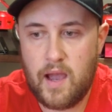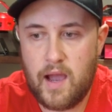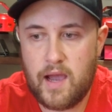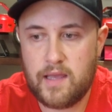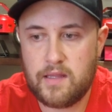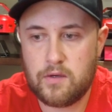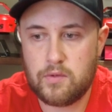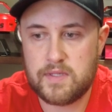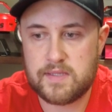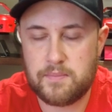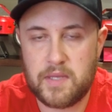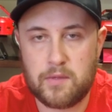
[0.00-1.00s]
idle
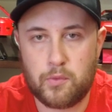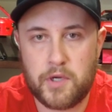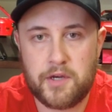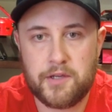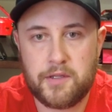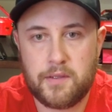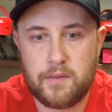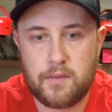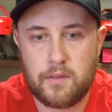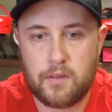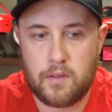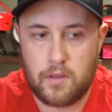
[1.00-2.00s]
is a bit weird.
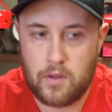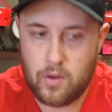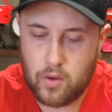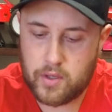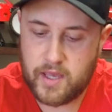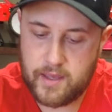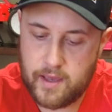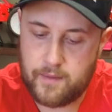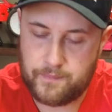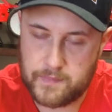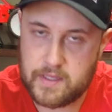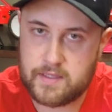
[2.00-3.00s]
Okay, yeah,
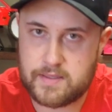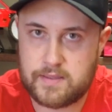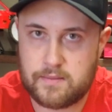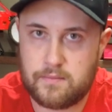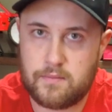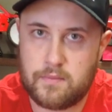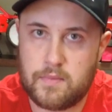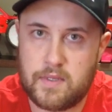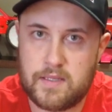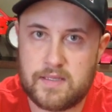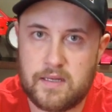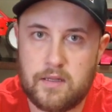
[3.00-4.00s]
it's
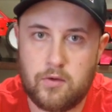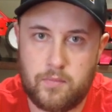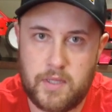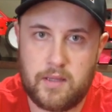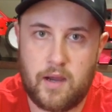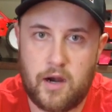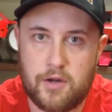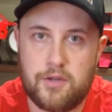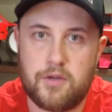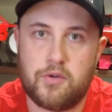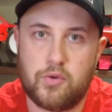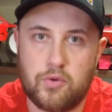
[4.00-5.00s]
a little bit
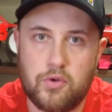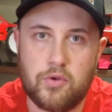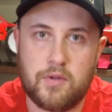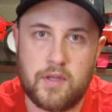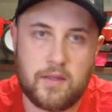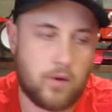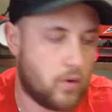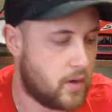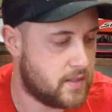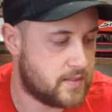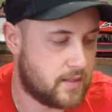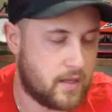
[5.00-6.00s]
harder to tune than
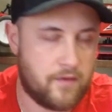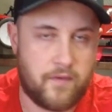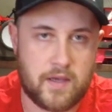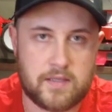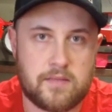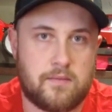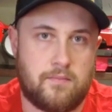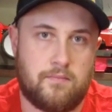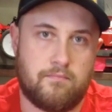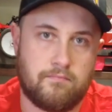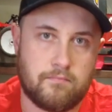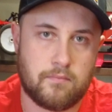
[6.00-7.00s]
OS and FX.
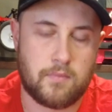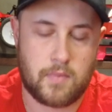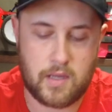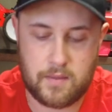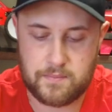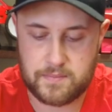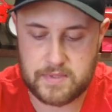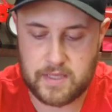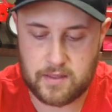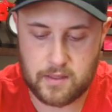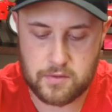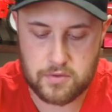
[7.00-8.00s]
I'm
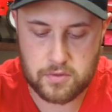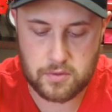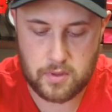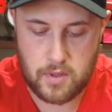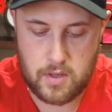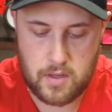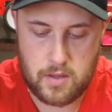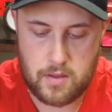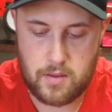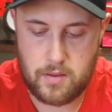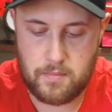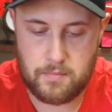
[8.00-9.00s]
saying the truth.
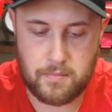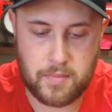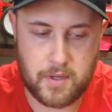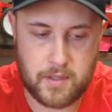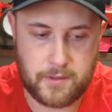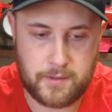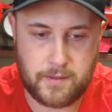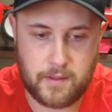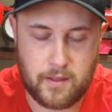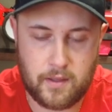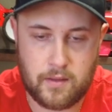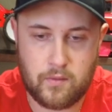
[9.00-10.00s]
But
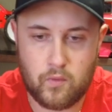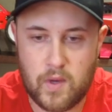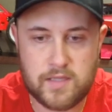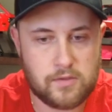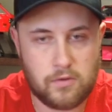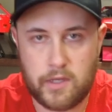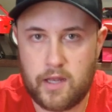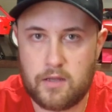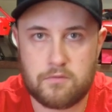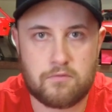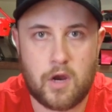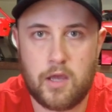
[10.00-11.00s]
once you get
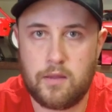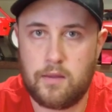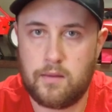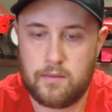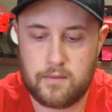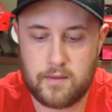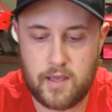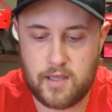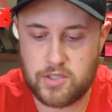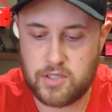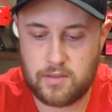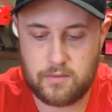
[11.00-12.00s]
it right, the
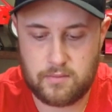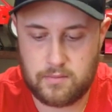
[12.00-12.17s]
engine